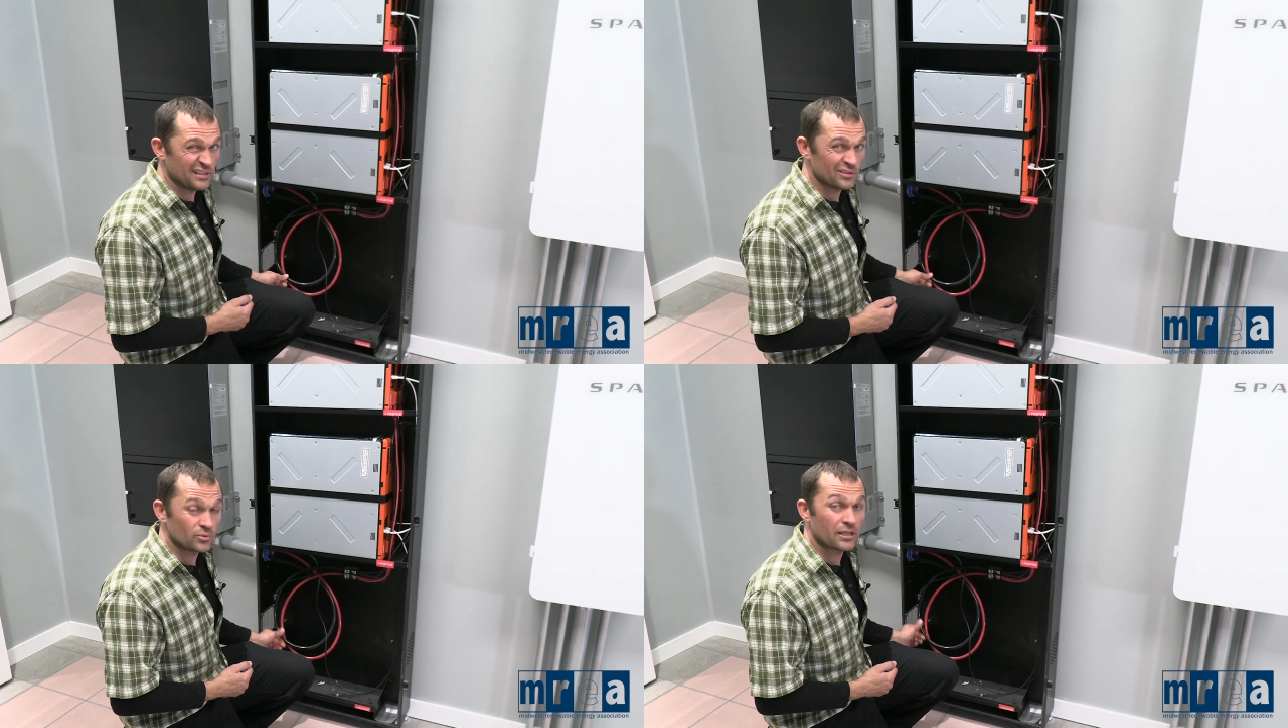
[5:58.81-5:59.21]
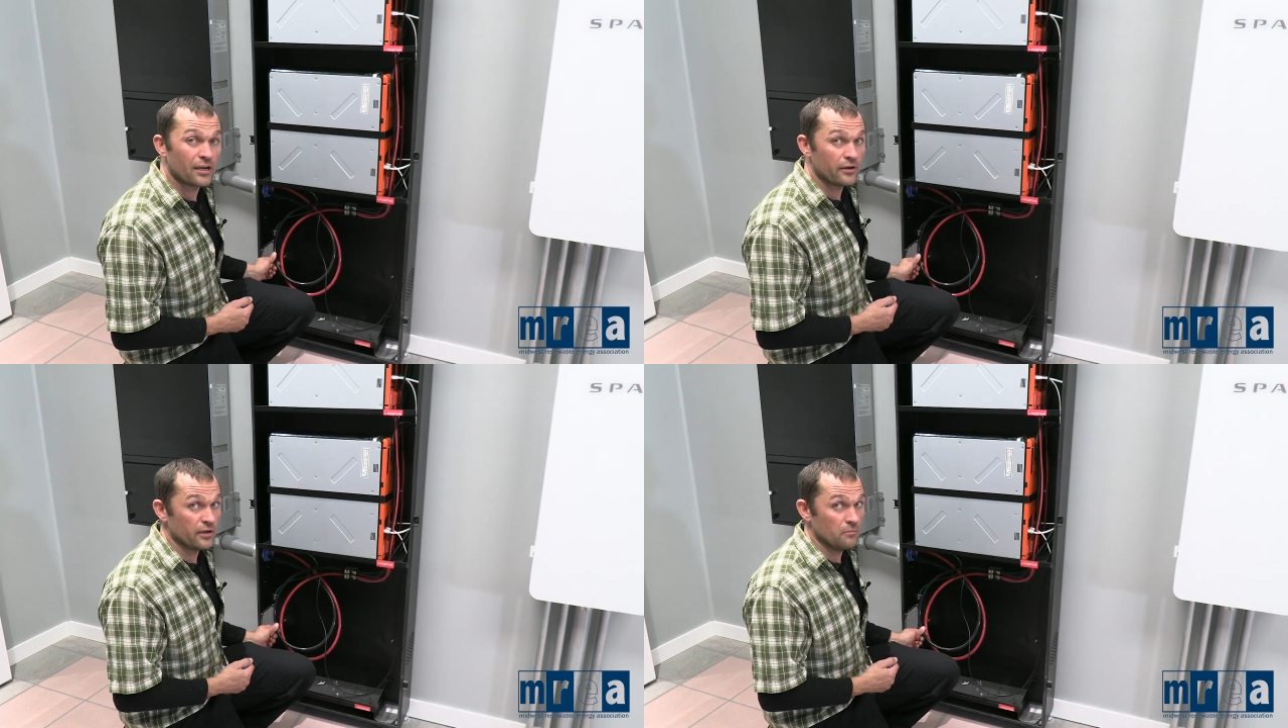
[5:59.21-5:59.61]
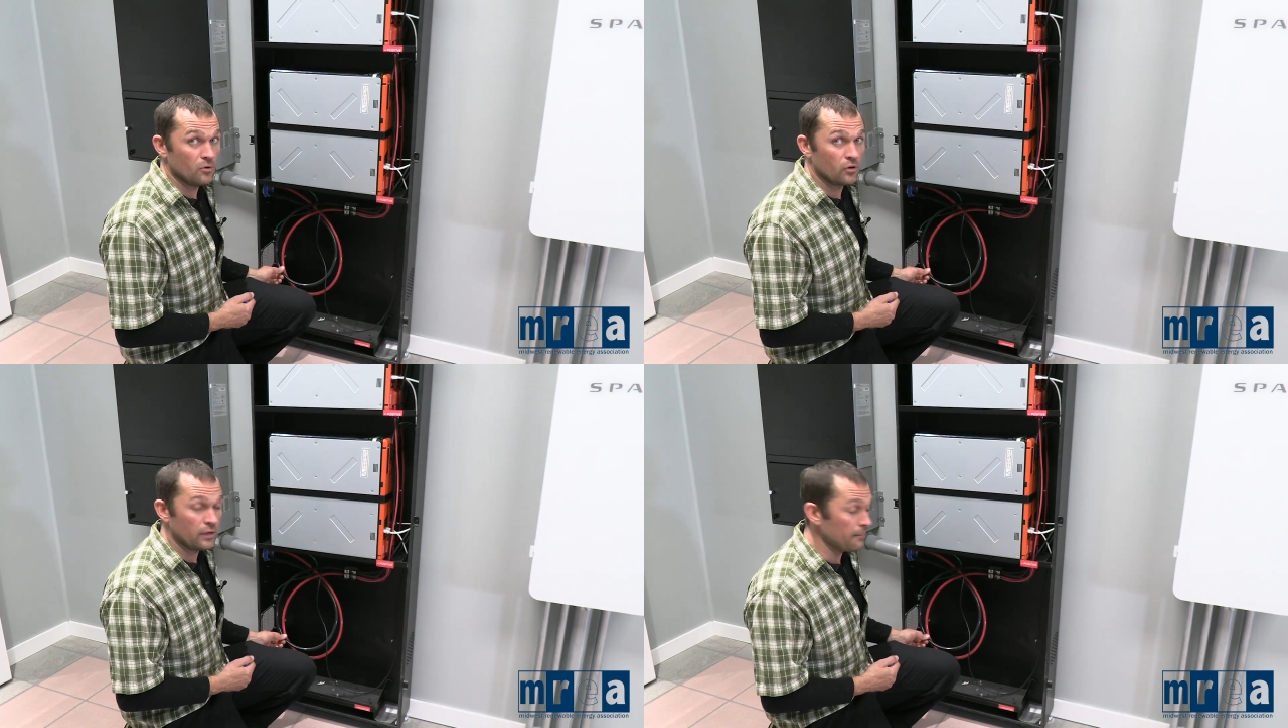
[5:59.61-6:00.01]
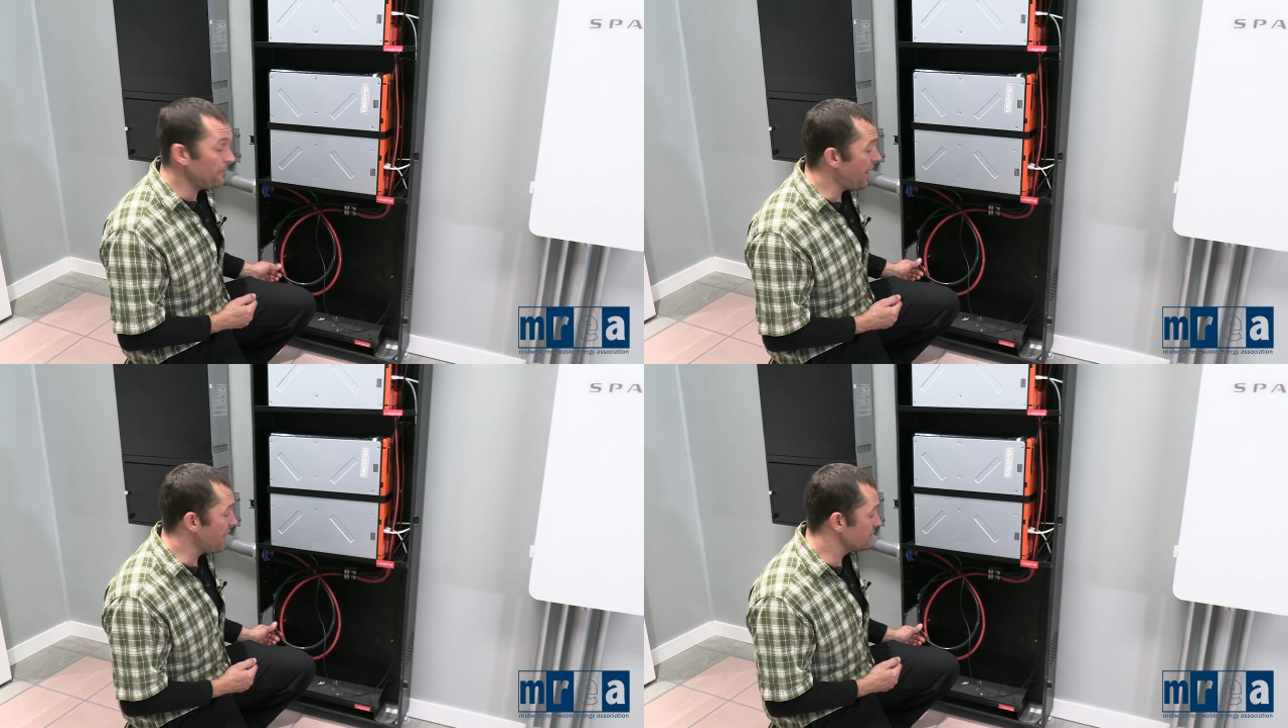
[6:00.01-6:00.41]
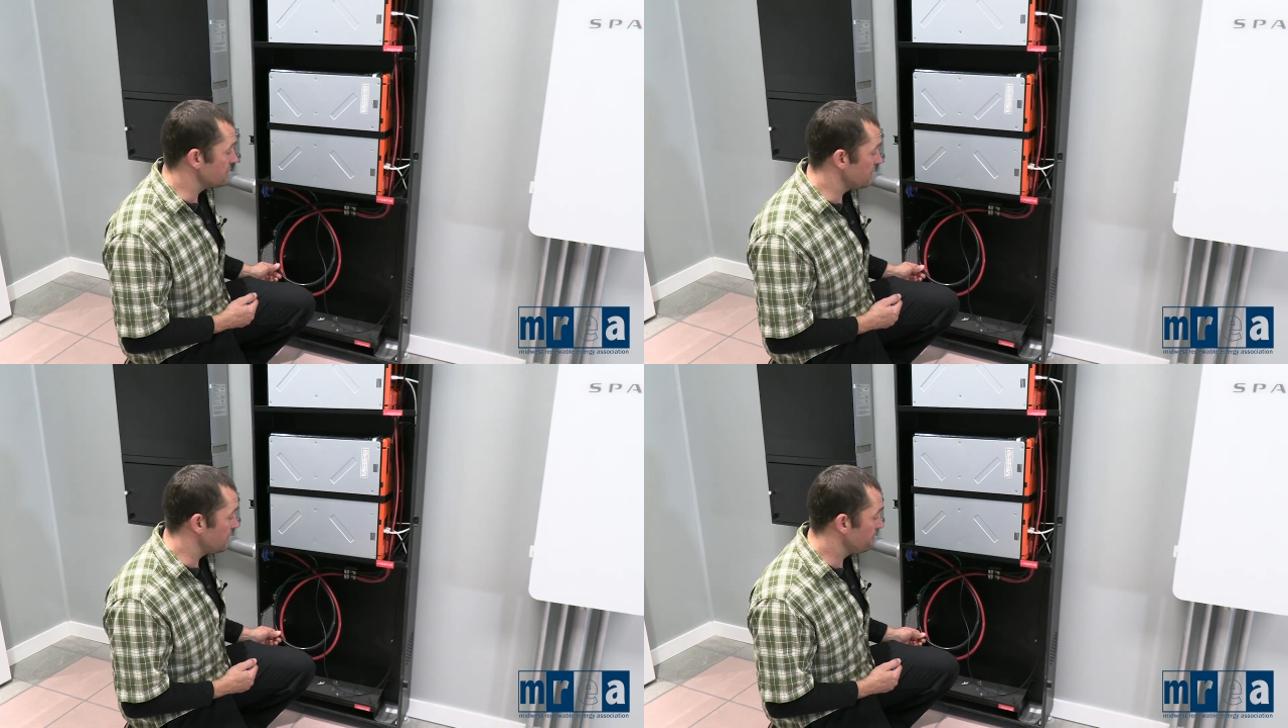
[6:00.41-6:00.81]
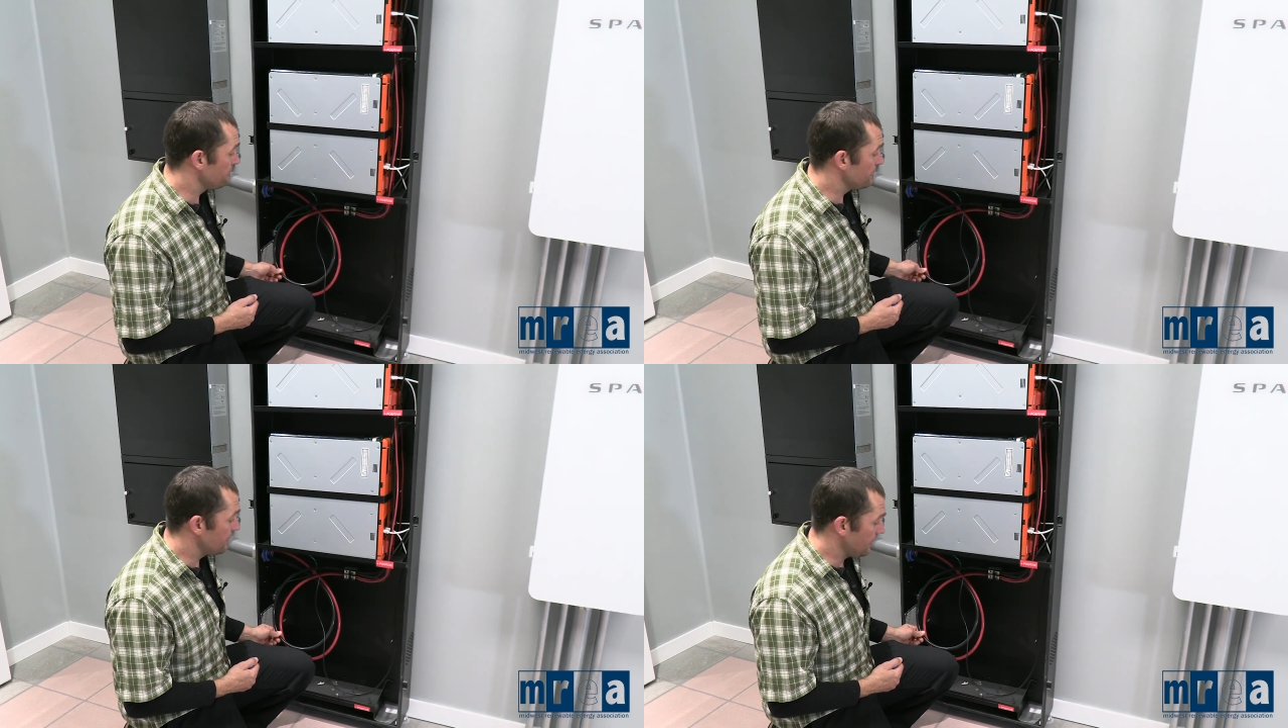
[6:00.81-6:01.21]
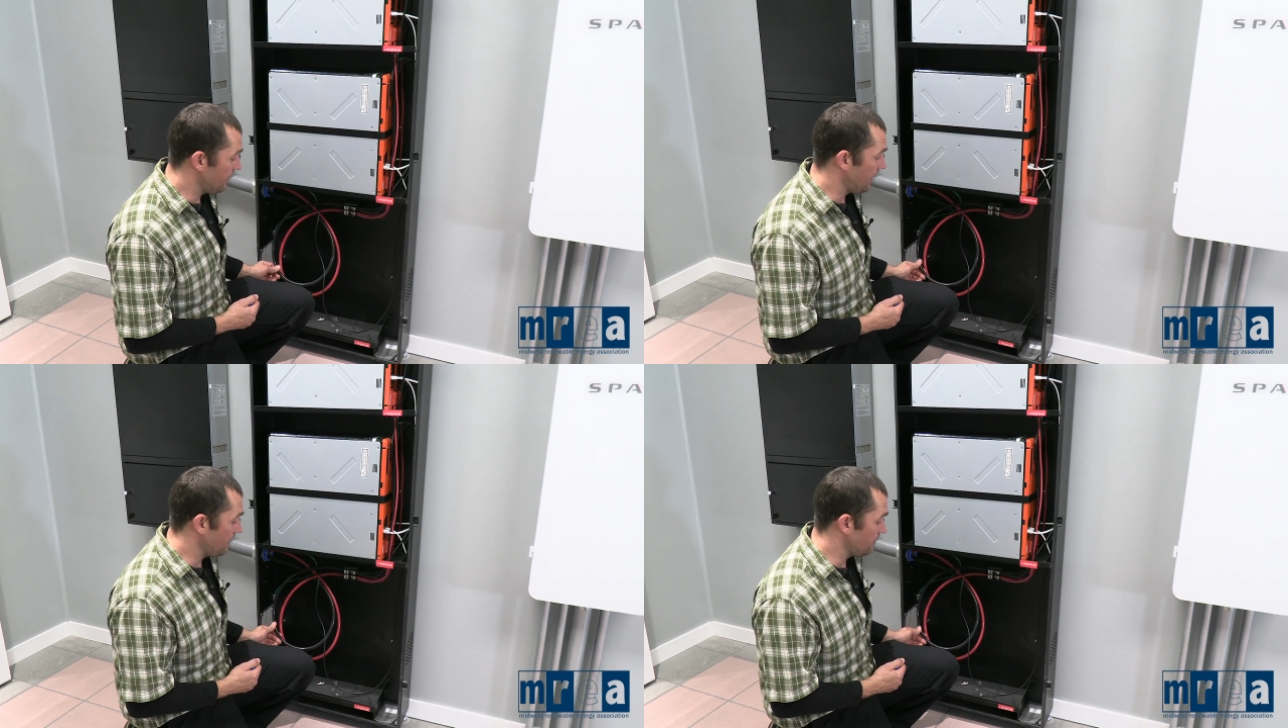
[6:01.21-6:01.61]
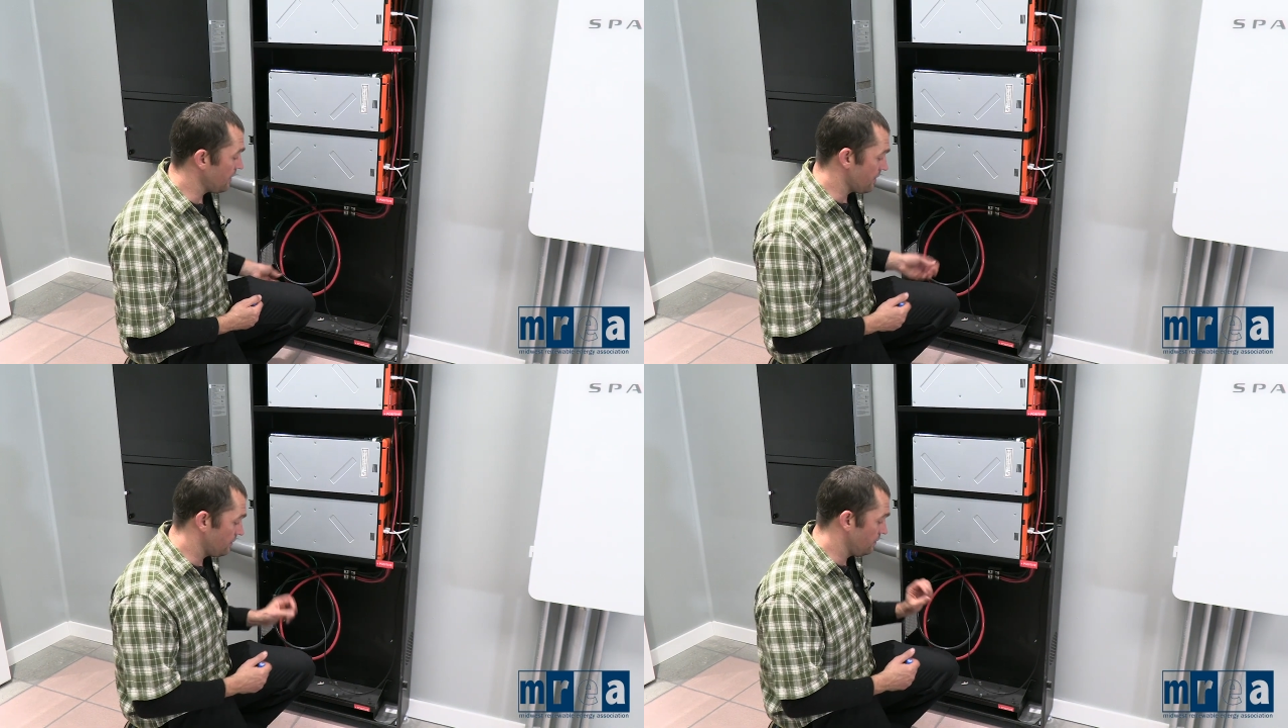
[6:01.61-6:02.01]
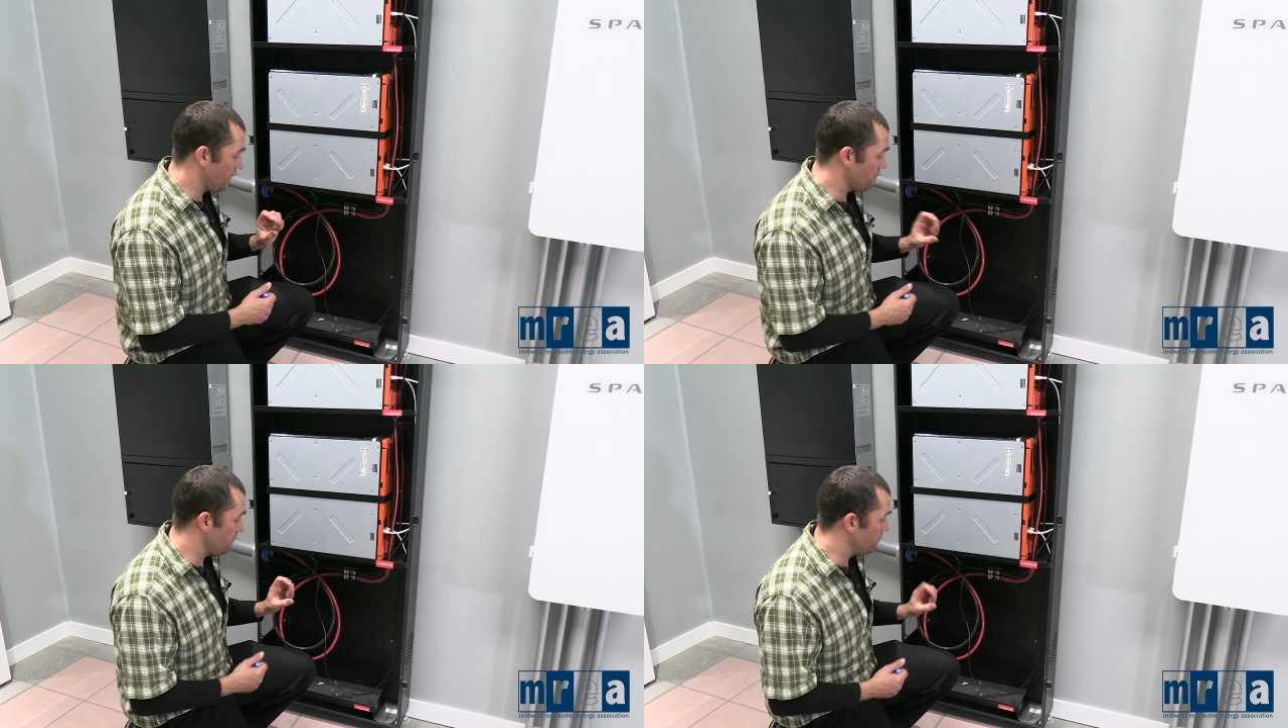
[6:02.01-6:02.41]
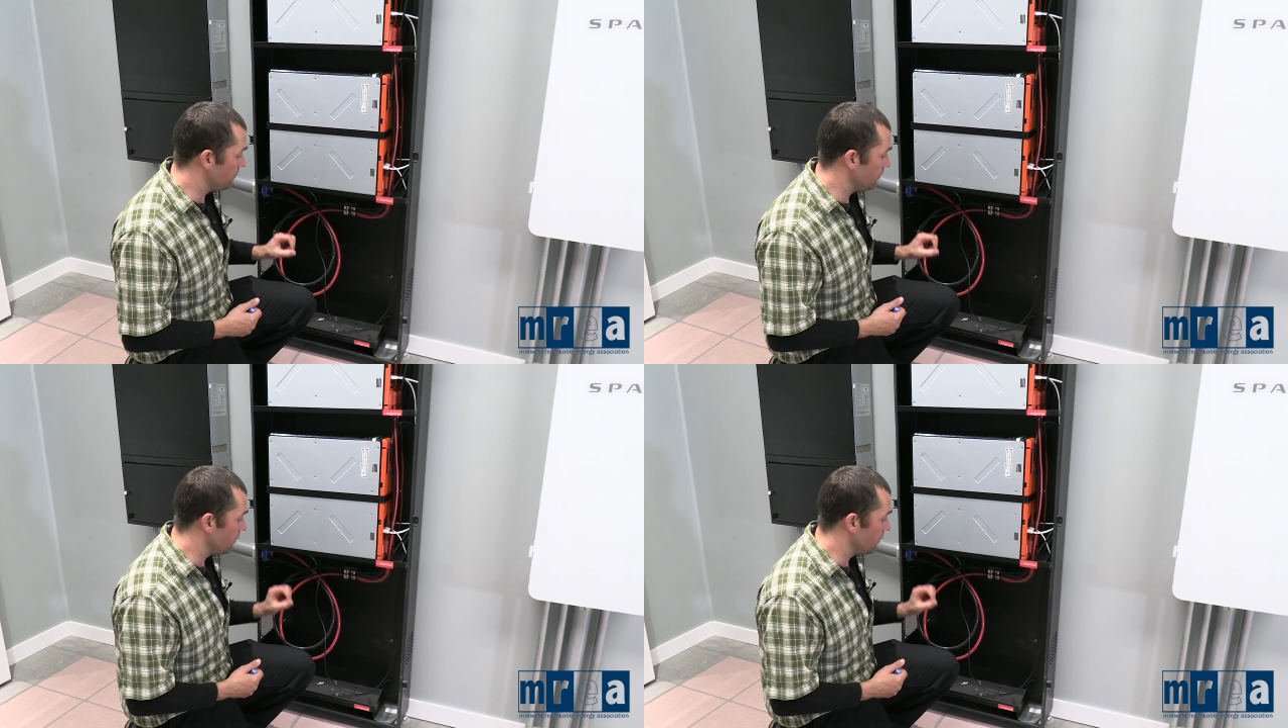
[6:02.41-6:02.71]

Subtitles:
because we're carrying more ampacity at that same